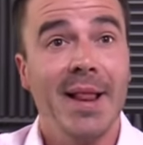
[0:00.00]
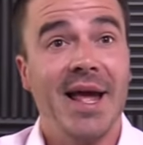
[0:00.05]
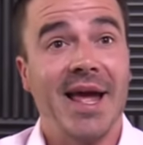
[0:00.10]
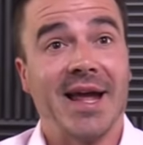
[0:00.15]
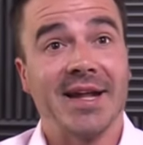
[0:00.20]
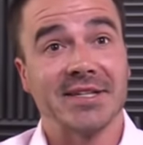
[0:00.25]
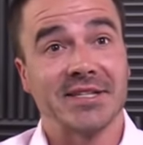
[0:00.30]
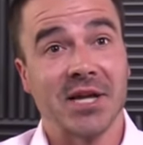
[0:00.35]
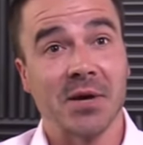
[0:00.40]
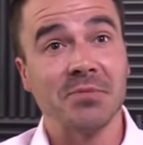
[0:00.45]

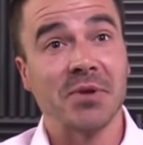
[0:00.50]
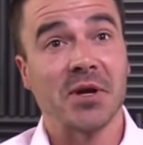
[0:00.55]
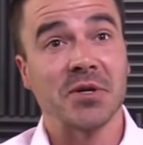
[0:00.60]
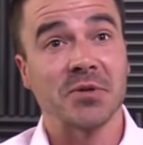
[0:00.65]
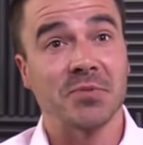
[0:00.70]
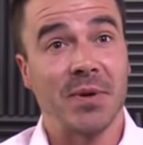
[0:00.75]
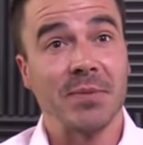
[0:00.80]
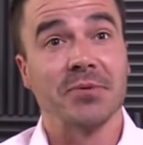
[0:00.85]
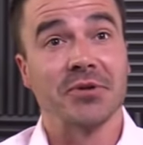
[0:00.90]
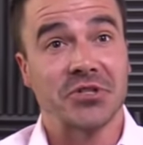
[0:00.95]
And sometimes
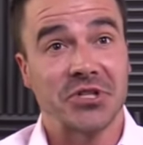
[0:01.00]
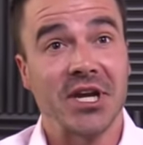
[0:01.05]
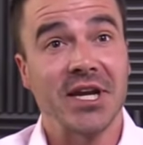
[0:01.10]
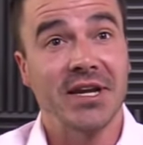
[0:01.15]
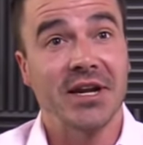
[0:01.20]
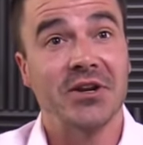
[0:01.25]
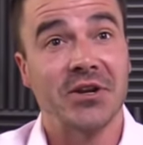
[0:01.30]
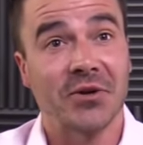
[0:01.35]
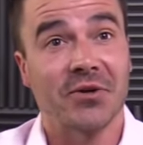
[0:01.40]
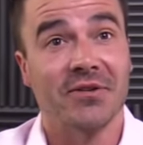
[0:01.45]
people cheat
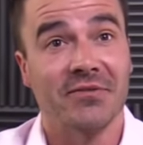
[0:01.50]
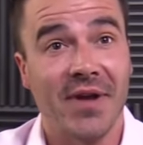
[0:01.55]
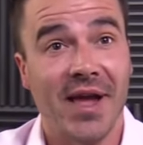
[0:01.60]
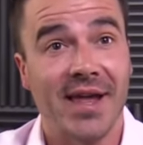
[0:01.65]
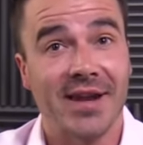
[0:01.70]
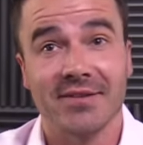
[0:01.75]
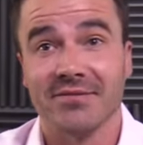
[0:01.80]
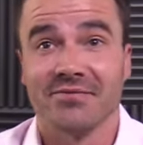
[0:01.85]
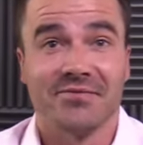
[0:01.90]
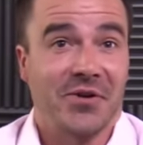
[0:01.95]
in your
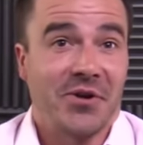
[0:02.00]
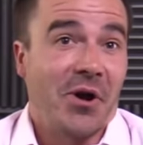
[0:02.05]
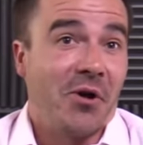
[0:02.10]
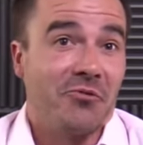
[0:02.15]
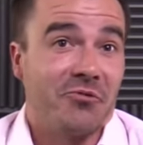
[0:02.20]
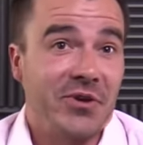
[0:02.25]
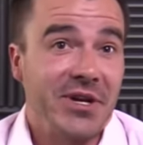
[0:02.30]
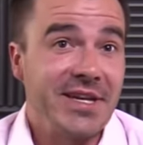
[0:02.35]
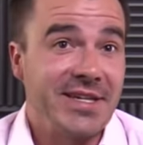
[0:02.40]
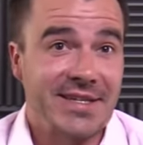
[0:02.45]
event for no
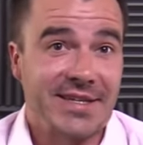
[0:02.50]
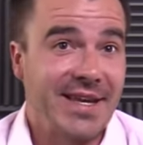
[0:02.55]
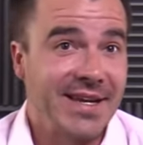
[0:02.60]
reason.